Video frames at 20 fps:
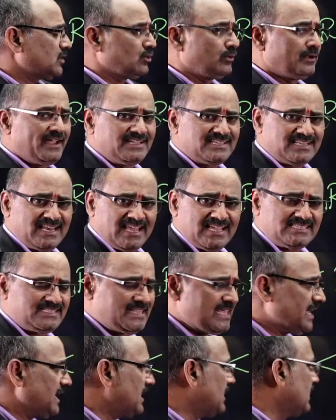2 is less
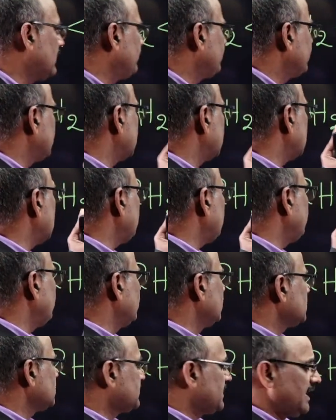than that of
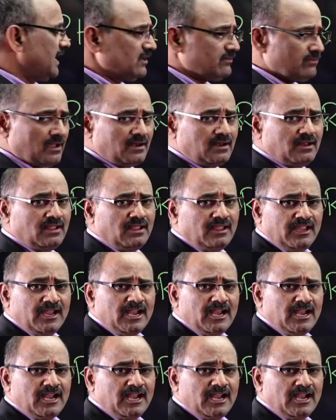state 1.